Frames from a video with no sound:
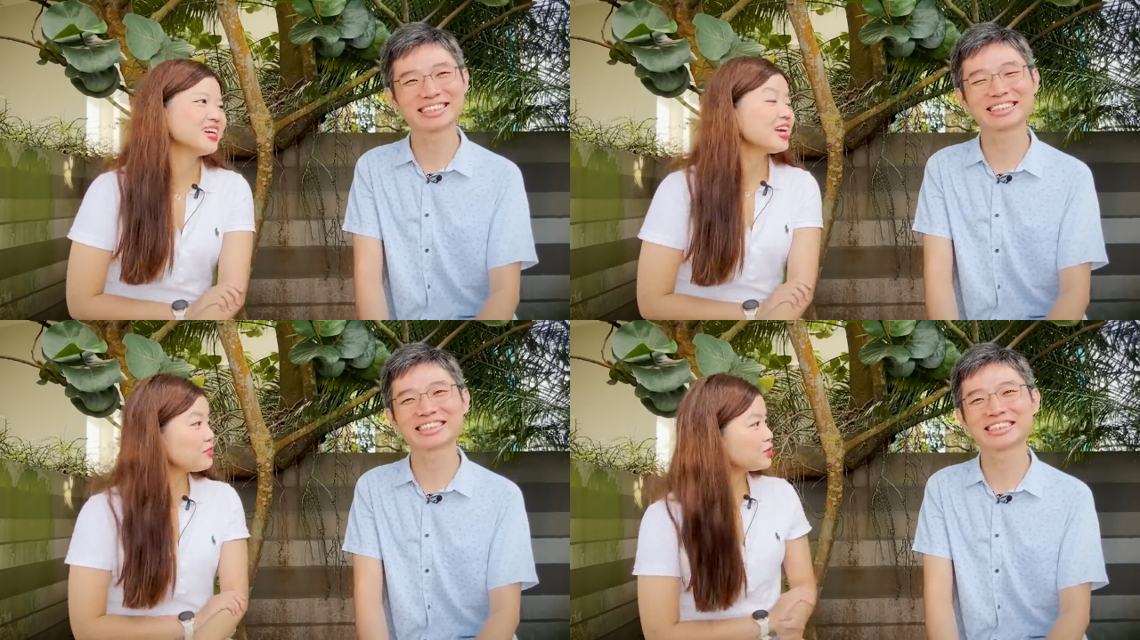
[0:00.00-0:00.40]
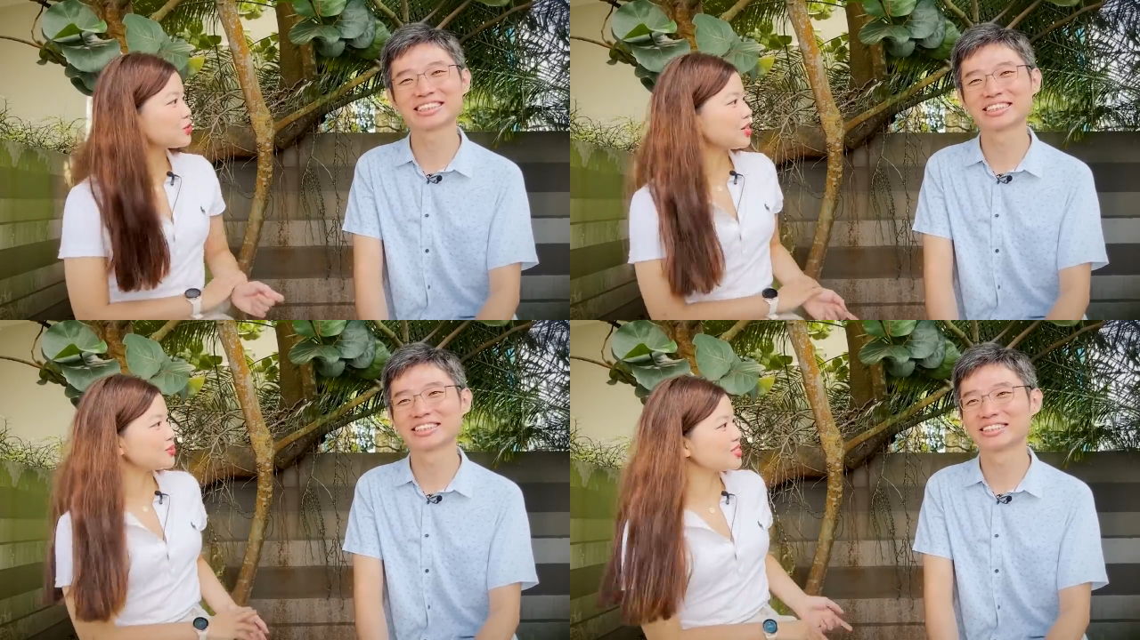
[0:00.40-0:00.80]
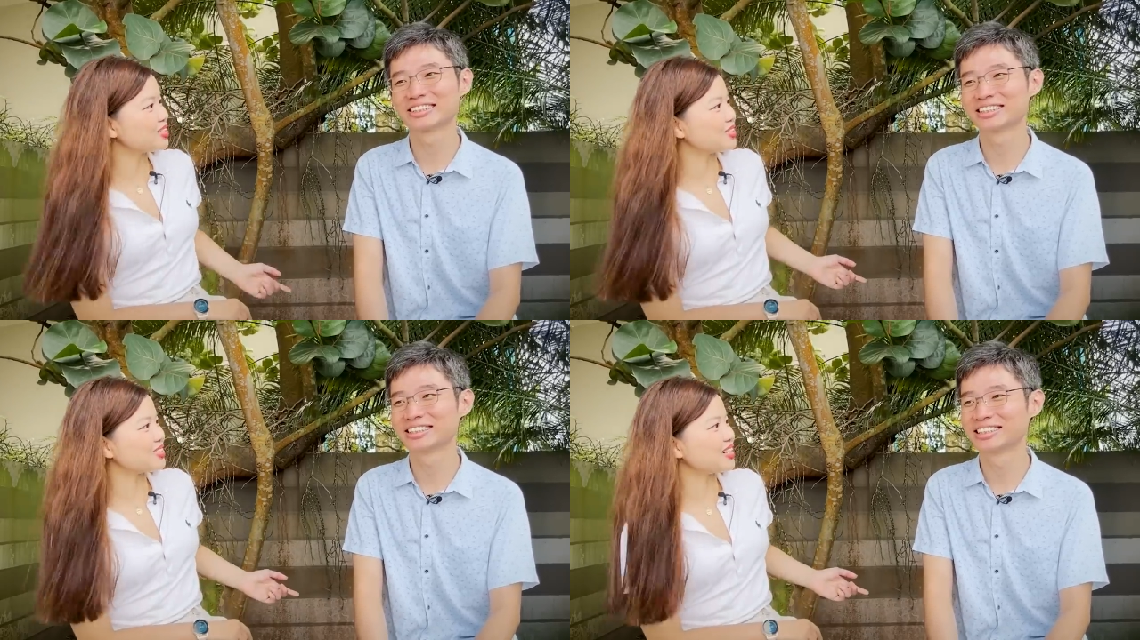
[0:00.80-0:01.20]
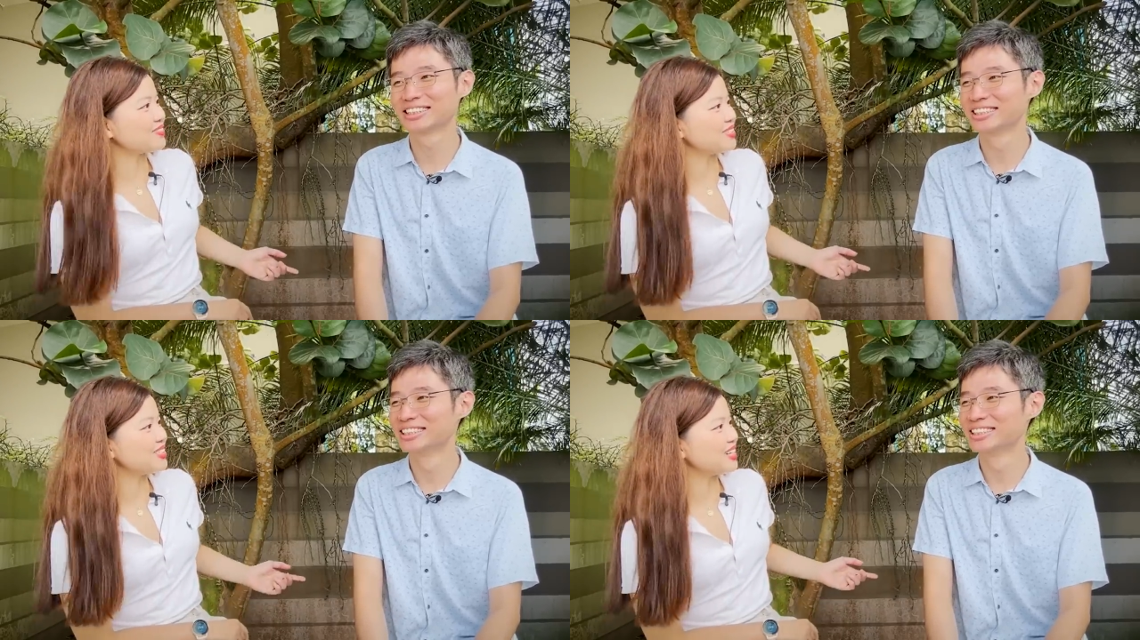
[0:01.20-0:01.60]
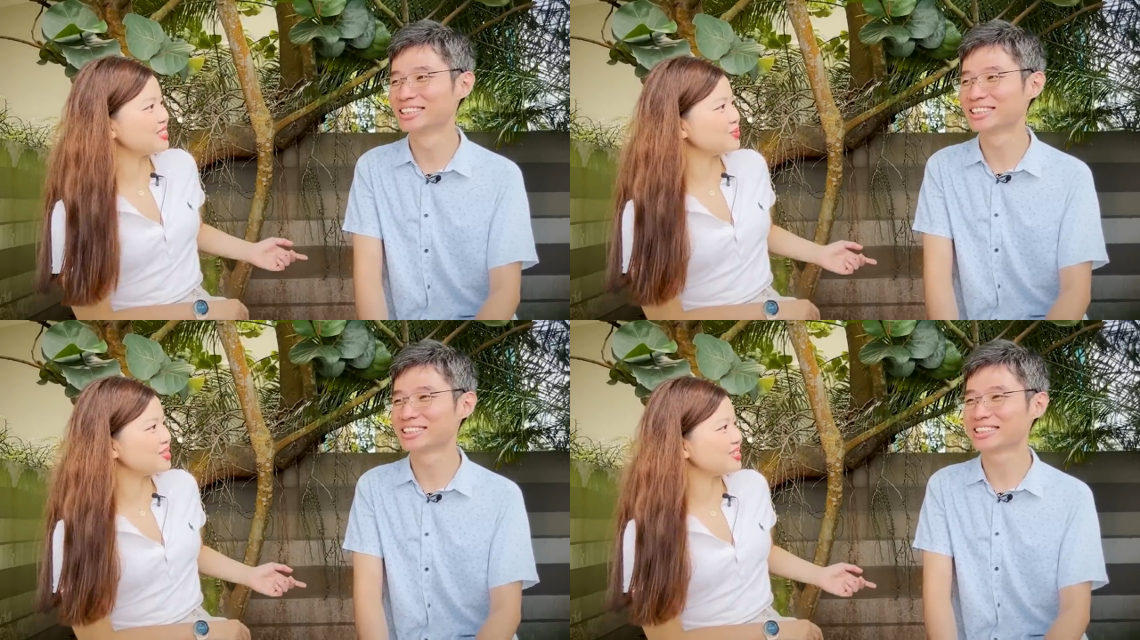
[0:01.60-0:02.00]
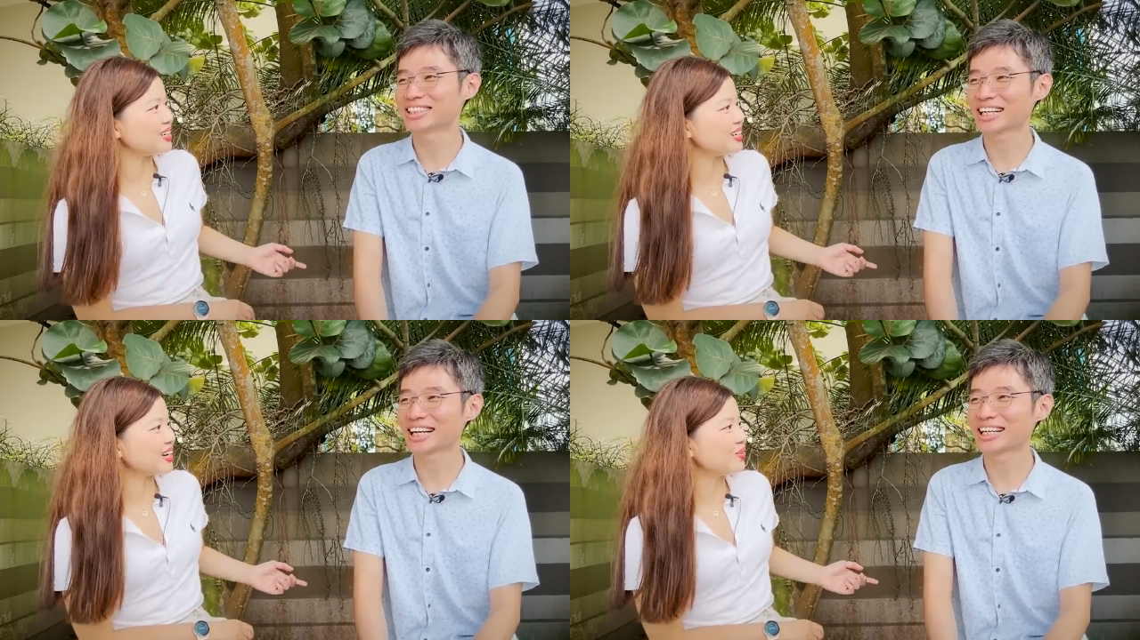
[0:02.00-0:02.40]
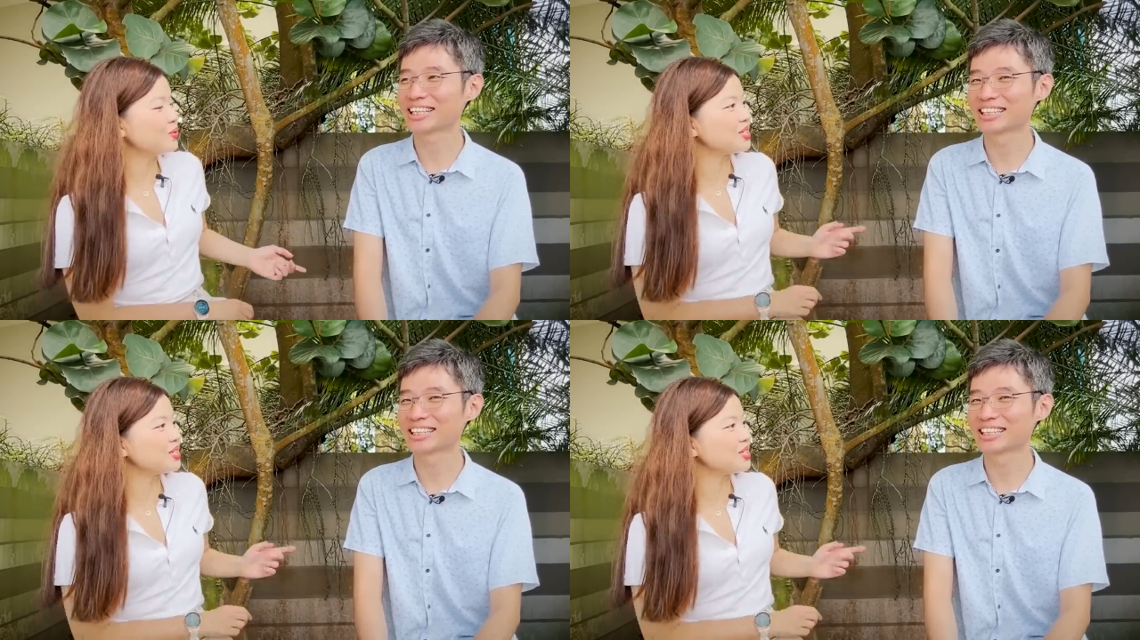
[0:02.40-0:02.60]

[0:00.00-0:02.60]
Speaker 1: Uh-huh. hey, have you tried to search yourself on ChatGPT? Right? Uh, like, who